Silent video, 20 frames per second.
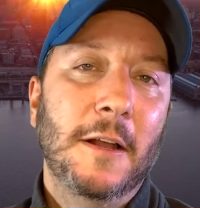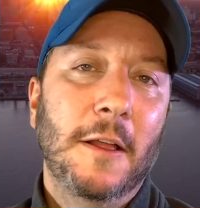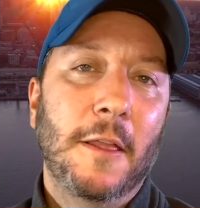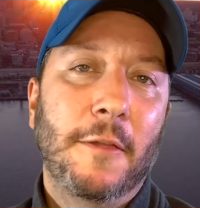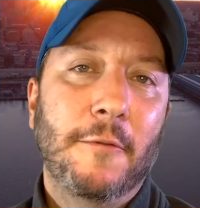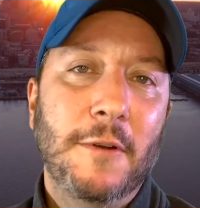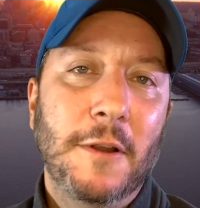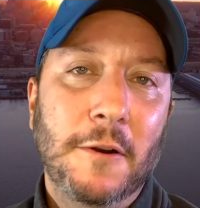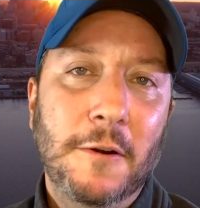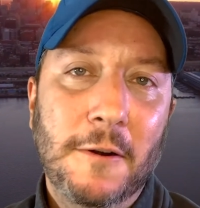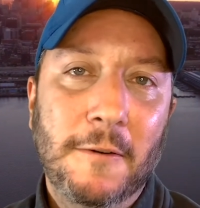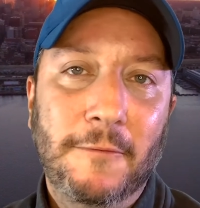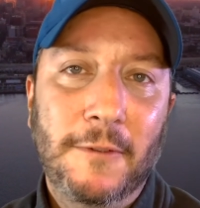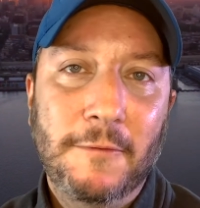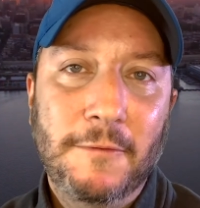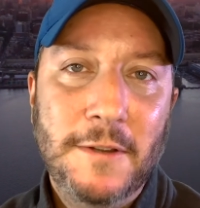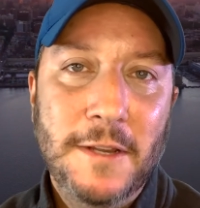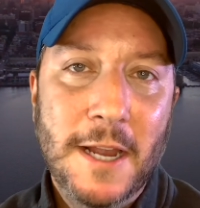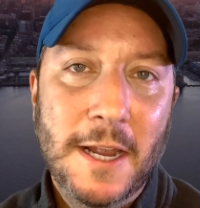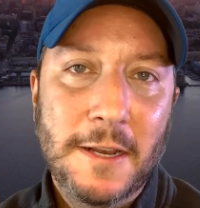
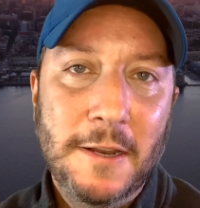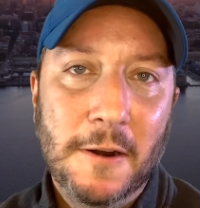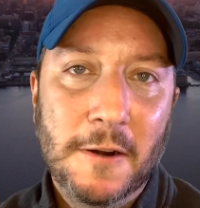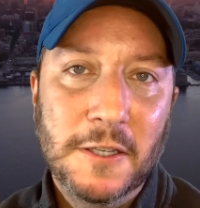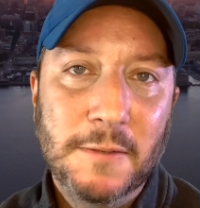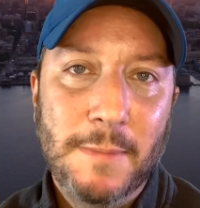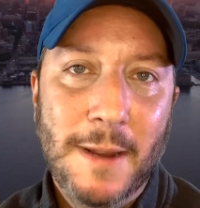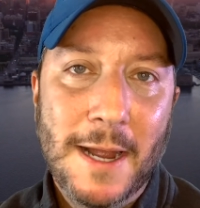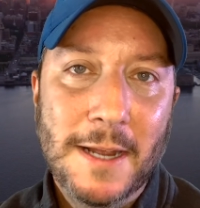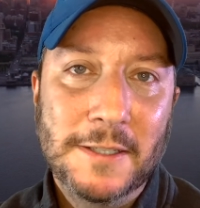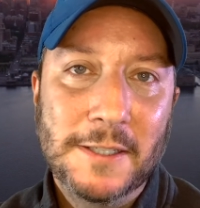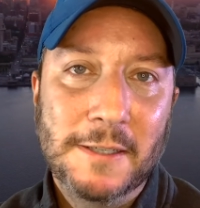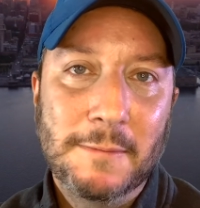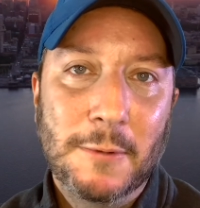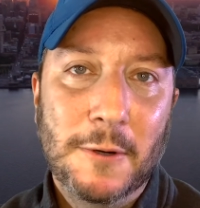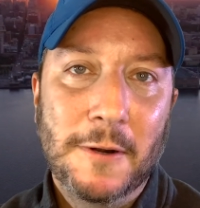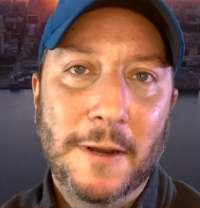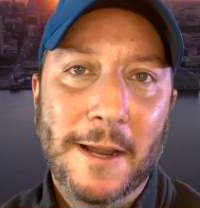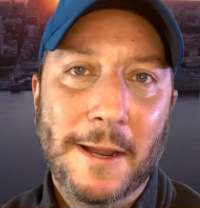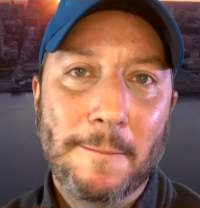358 yards passing
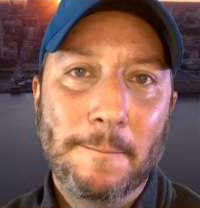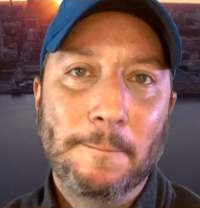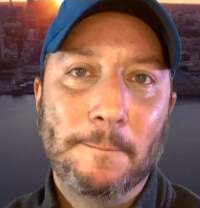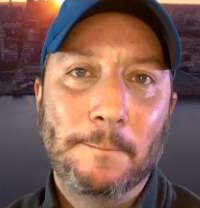per game.